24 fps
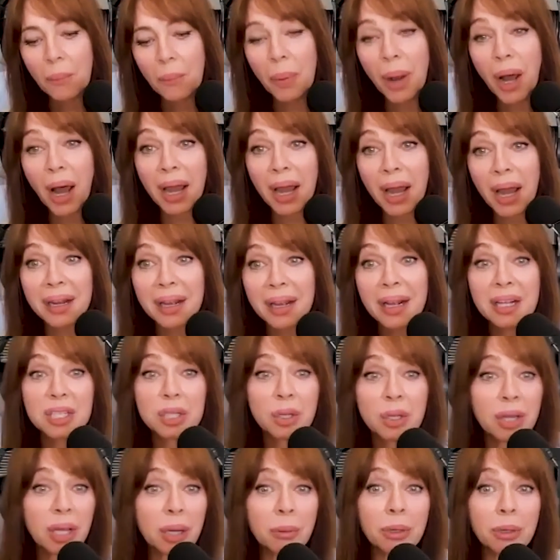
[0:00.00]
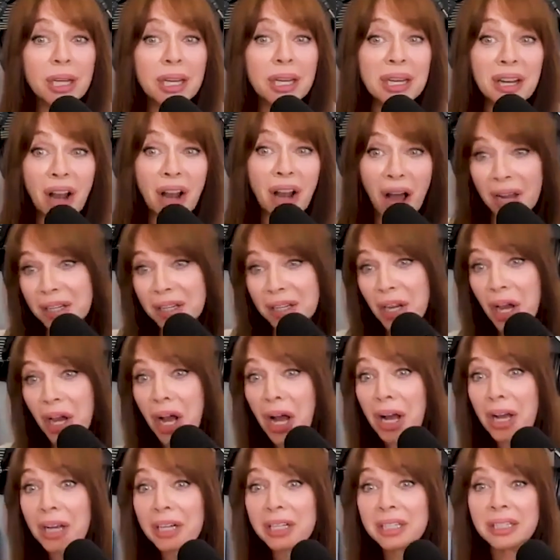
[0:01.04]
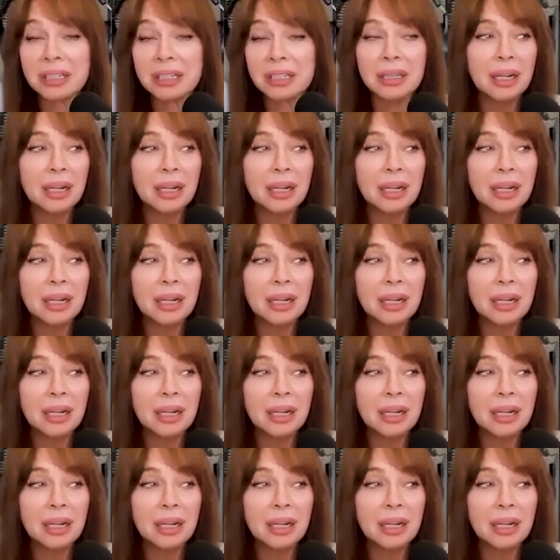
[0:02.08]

But, so they were eating hot dogs,